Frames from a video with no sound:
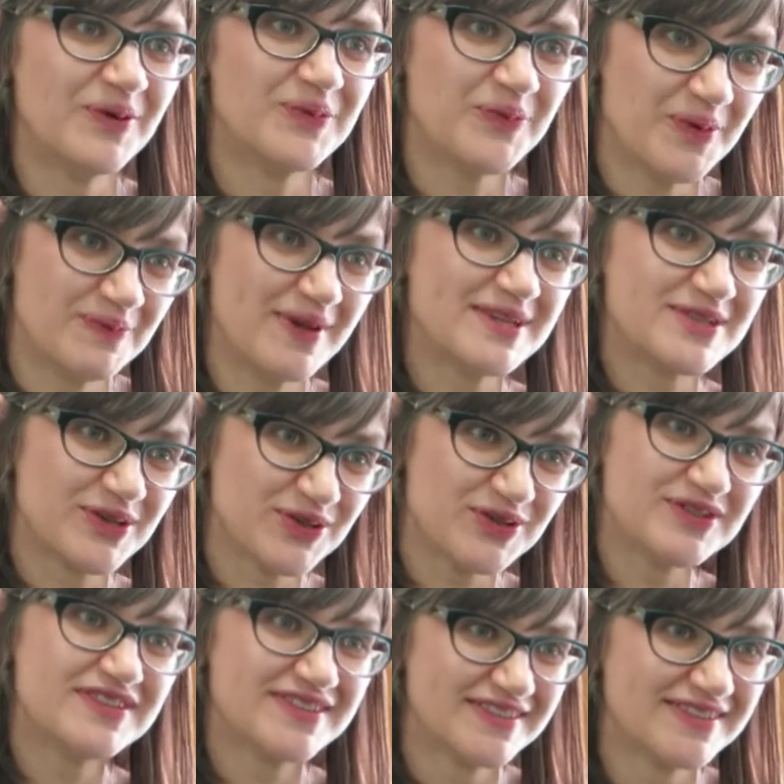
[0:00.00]
what makes a
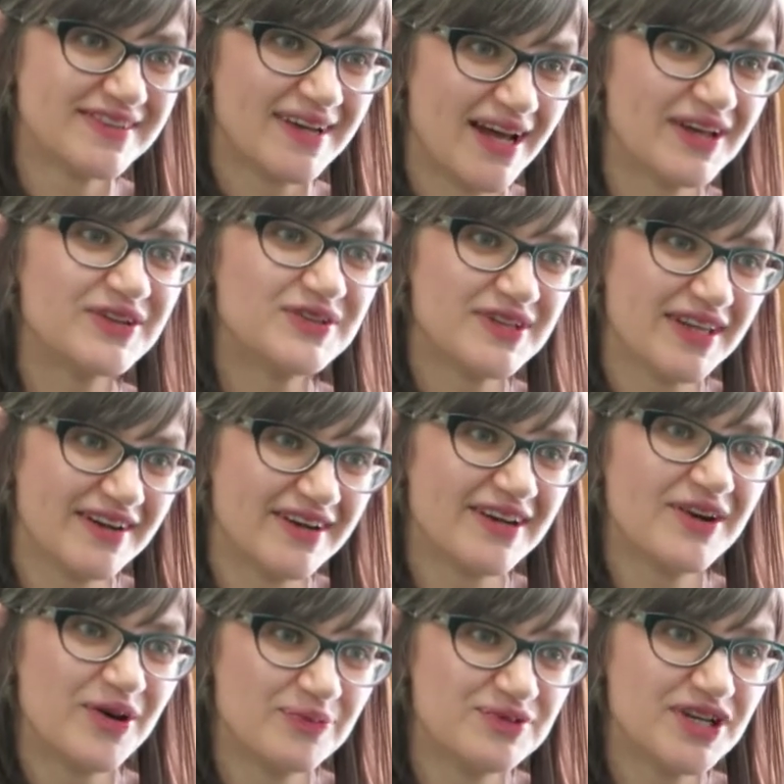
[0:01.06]
good
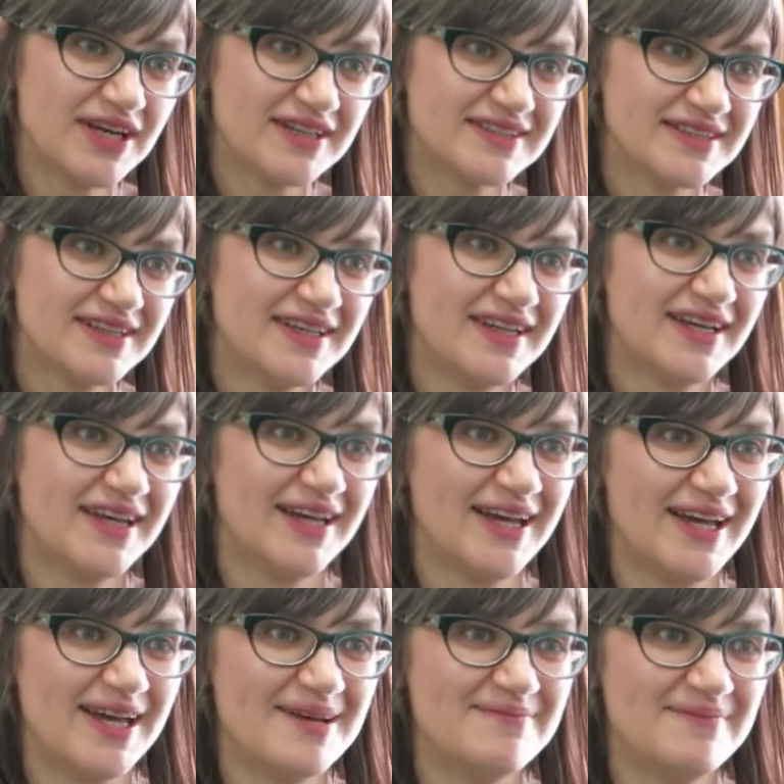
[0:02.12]
learning object
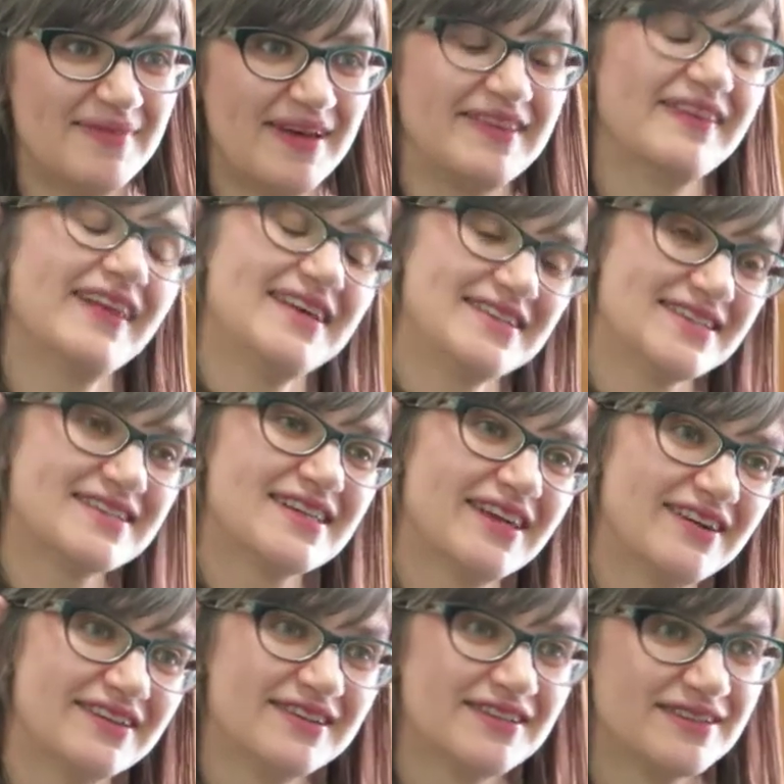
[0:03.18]
and the lessons
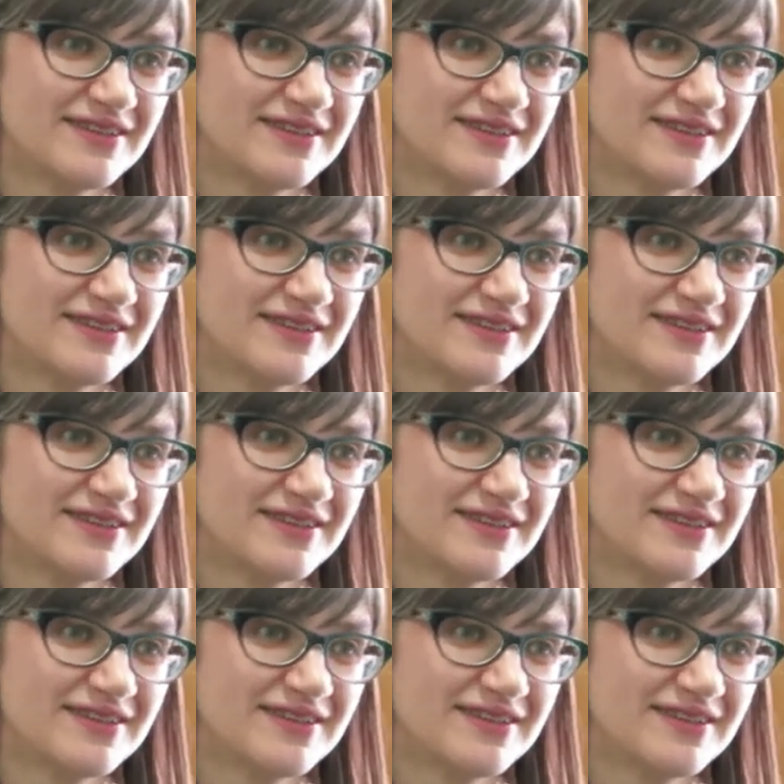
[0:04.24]
learned.